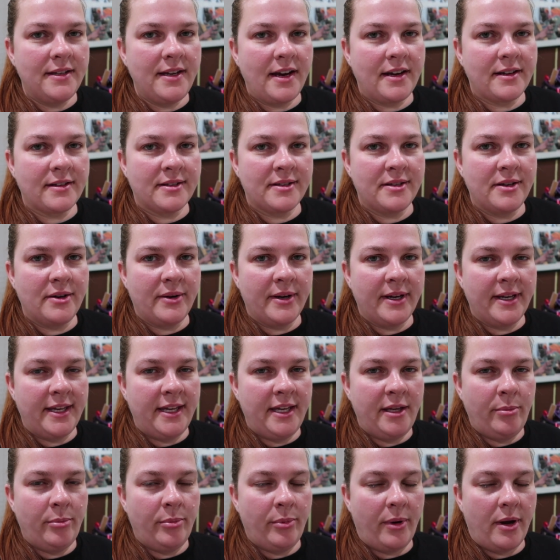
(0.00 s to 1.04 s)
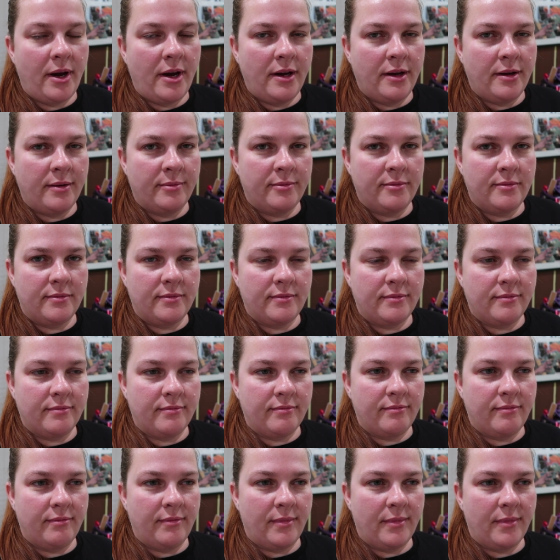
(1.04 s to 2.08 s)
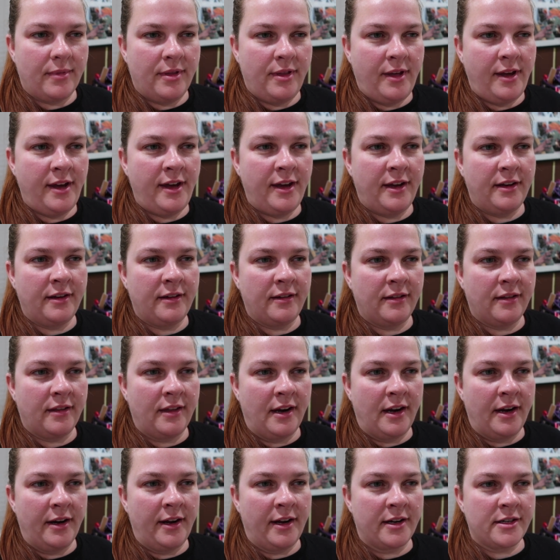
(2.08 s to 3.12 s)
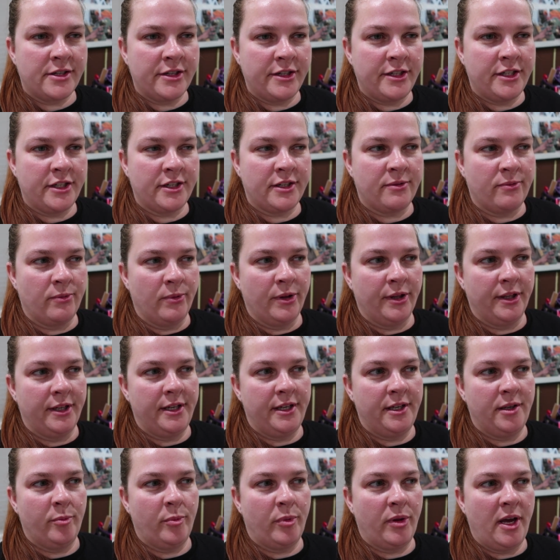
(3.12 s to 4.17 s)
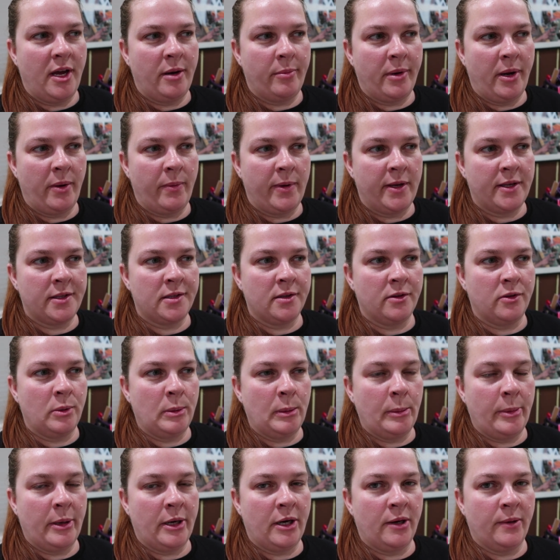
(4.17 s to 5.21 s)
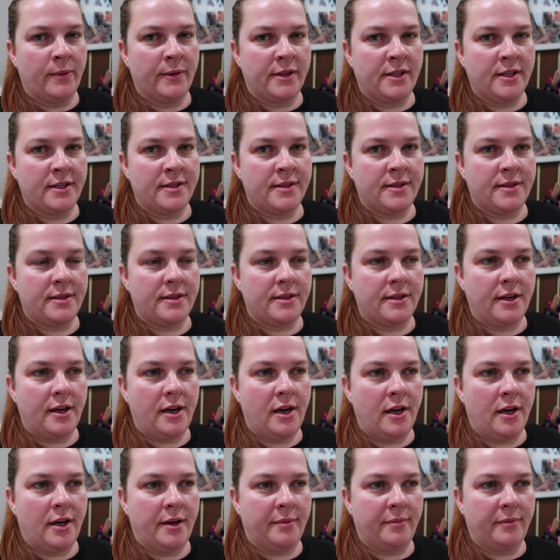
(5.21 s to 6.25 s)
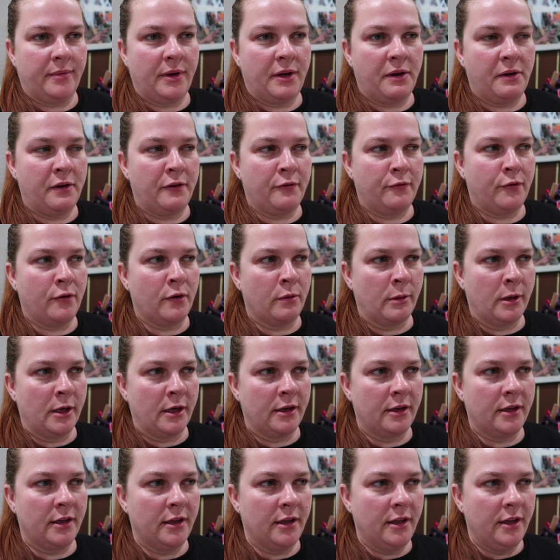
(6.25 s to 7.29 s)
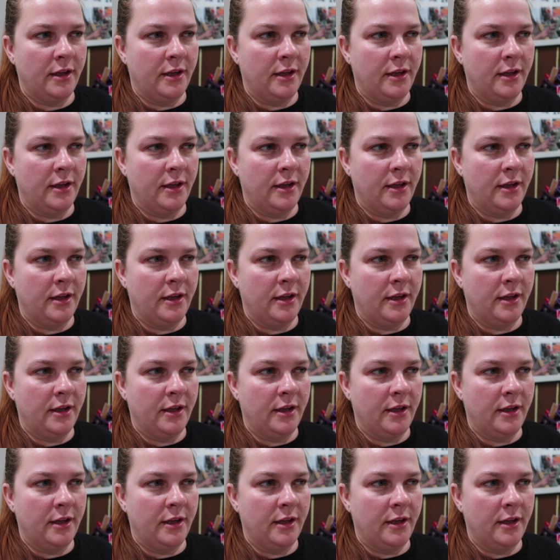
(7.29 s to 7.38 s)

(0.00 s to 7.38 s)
Yeah, so I keep um, thinking that I actually just really need to plan my weeks a little bit better with this um, going forward.